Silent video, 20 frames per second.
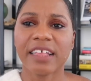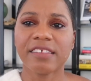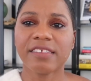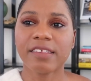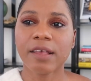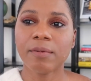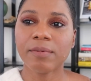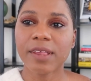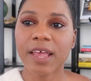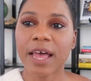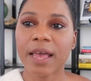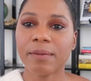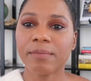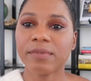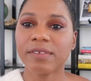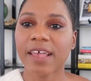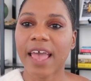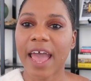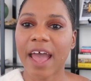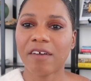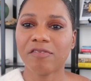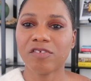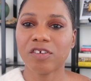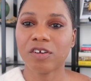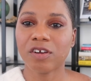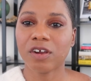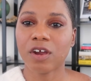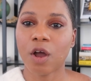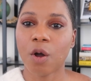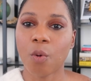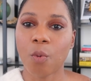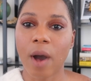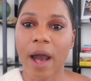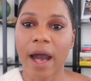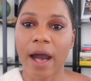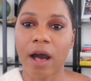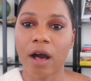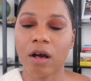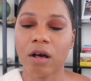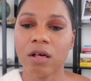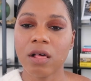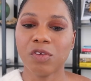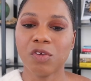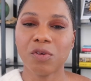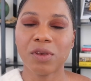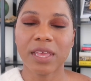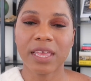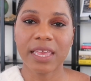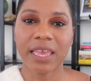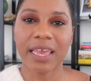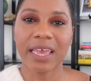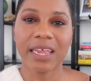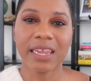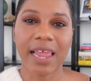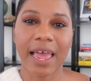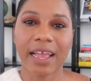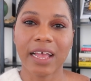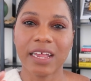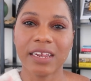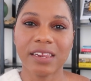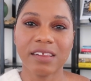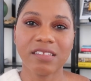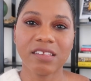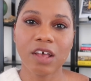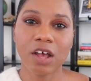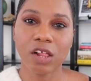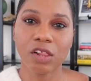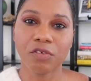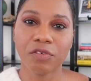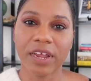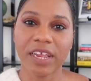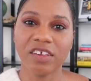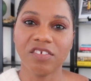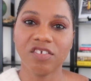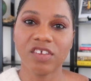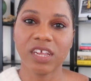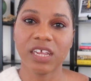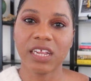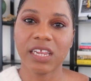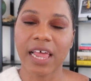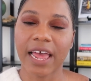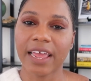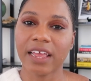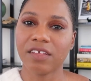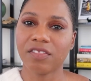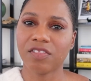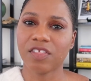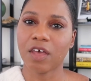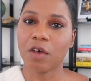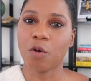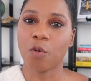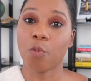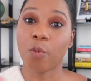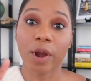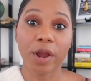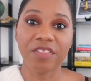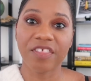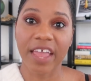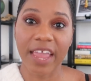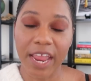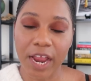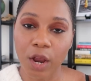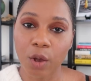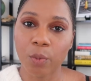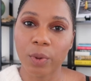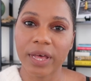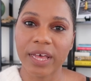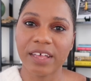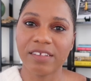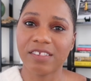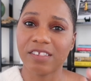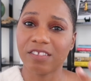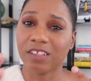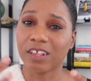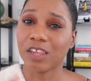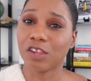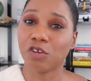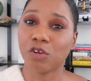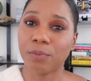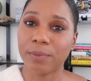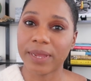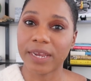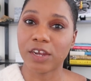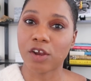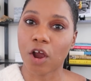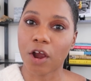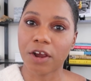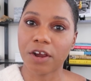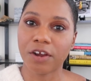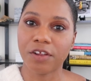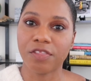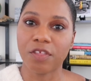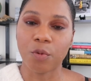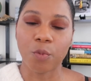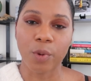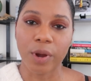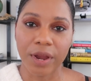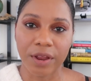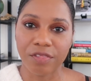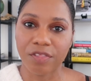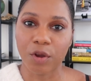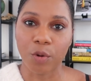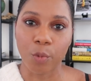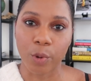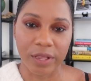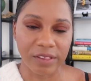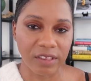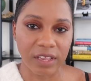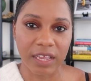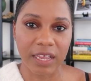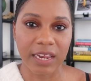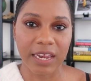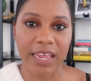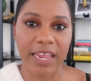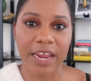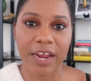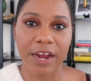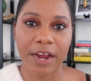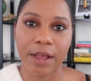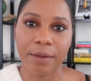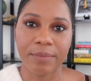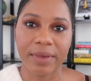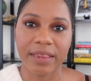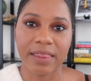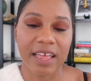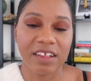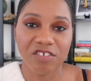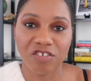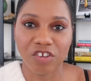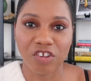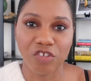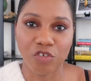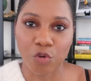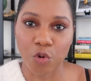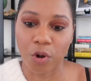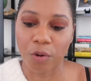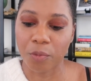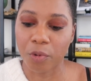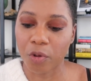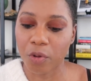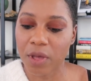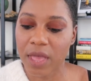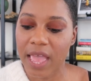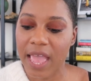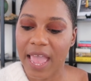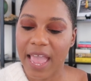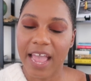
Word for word: And sometimes after a while, you can get like a discoloration, like the where the hair was is a little bit darker than where there wasn't any hair. I mean, that's just normal.